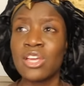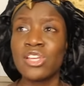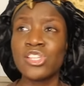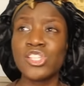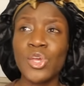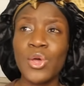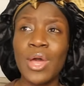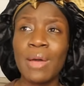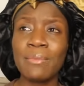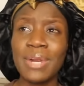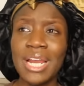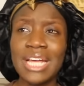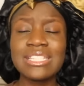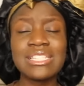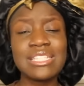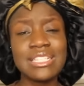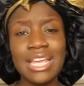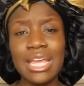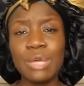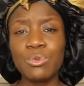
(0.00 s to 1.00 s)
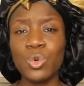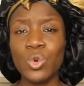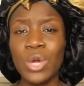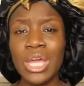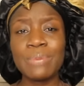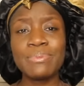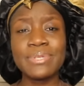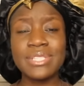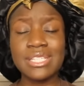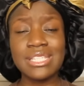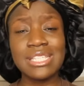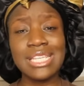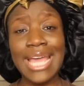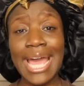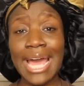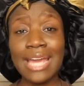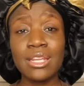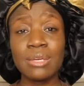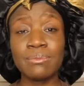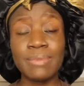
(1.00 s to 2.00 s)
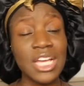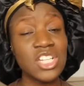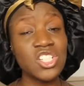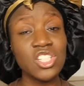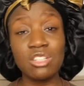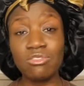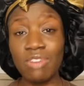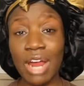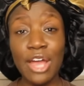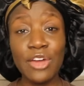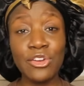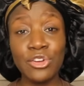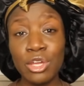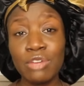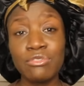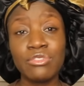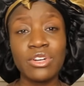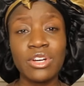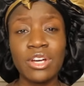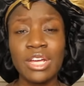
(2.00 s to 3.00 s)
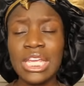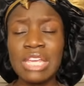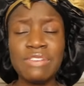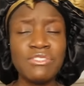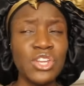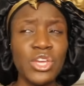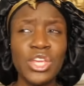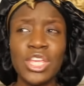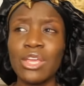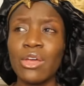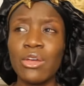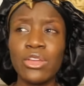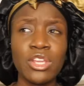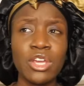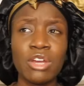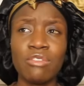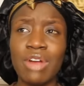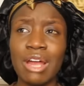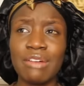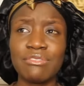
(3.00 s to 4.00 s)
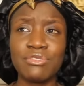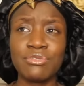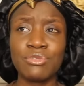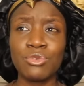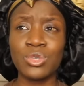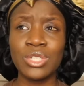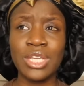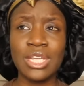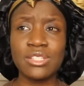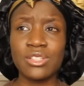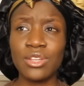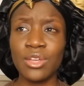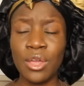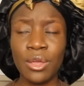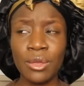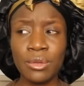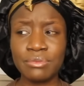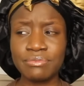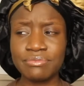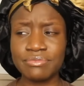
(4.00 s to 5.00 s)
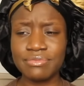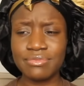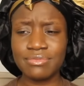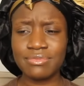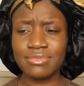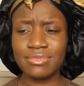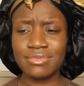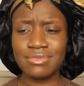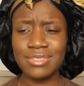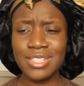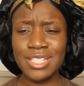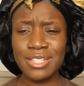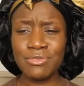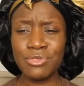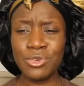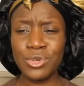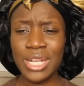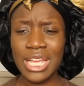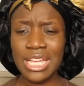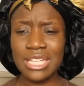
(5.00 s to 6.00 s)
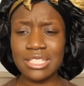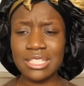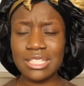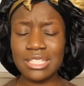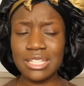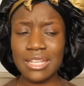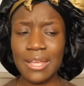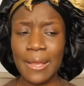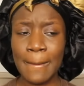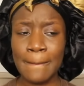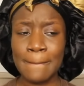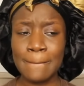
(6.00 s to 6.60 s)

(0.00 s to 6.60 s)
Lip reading: So I'm glad today we were able to see Adam actually write a note for her, even though he only arrived 4 days ago. Is it 4 days?